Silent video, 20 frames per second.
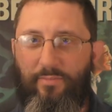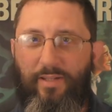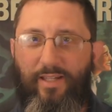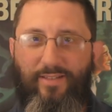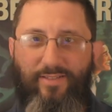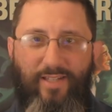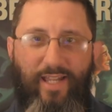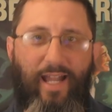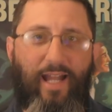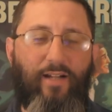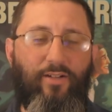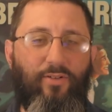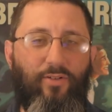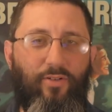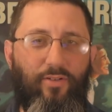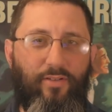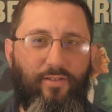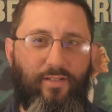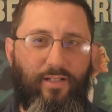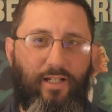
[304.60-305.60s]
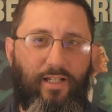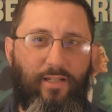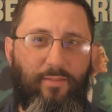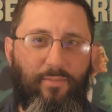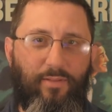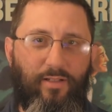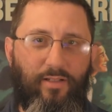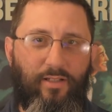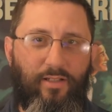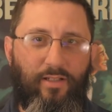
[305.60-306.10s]
and be attacked all the
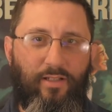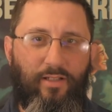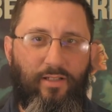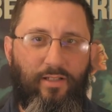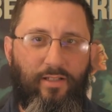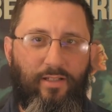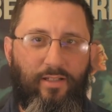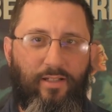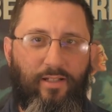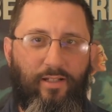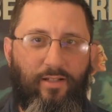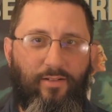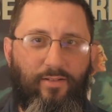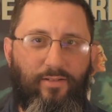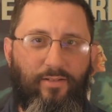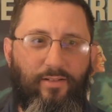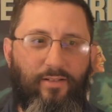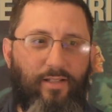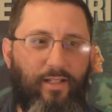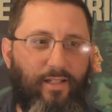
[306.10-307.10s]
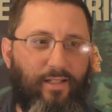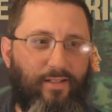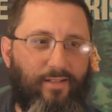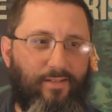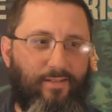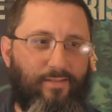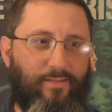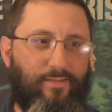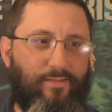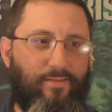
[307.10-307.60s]
time, you know, and,
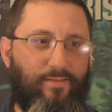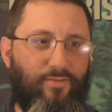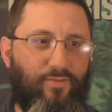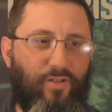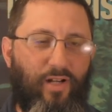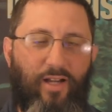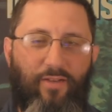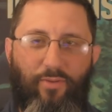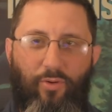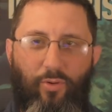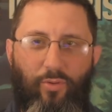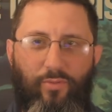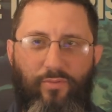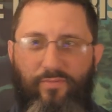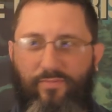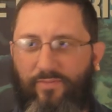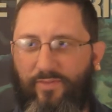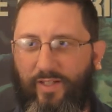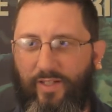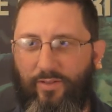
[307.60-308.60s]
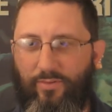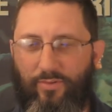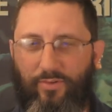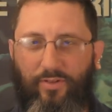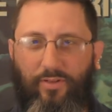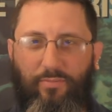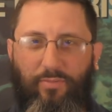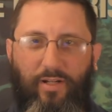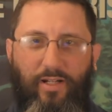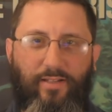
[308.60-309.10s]
and drive old
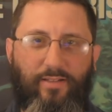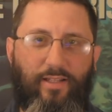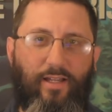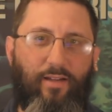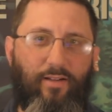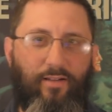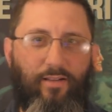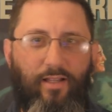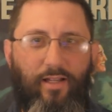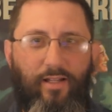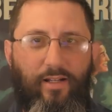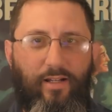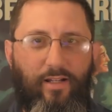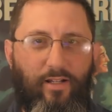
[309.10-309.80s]
vehicles that break down a lot.